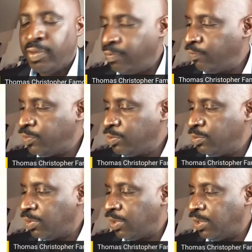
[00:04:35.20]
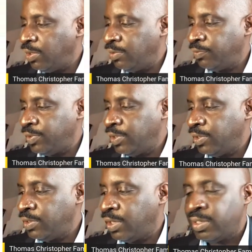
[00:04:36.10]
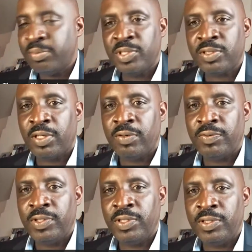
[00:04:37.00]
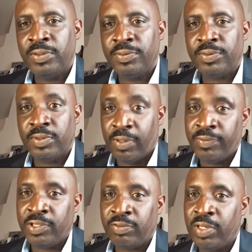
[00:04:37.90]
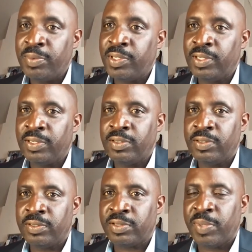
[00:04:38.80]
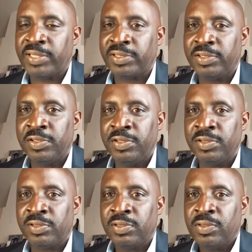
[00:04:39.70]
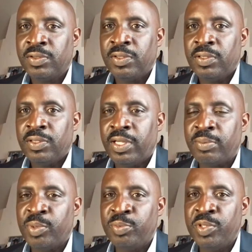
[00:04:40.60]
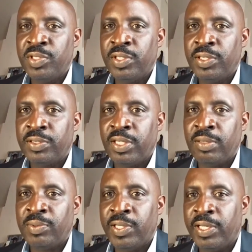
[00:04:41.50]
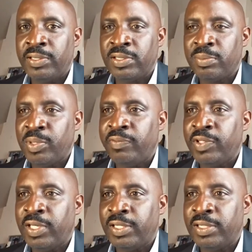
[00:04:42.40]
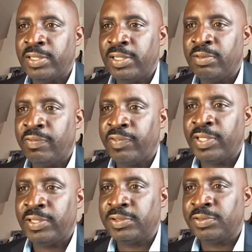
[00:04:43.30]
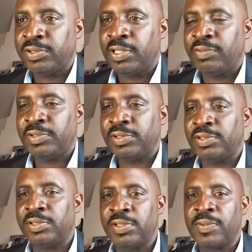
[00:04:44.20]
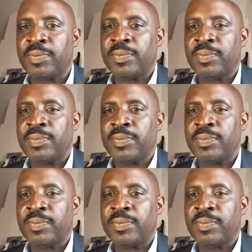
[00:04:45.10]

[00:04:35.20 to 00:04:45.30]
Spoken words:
overview of the economies of the Caribbean, and especially those like Bermuda, Cayman Islands, and BVI that deal with financial services?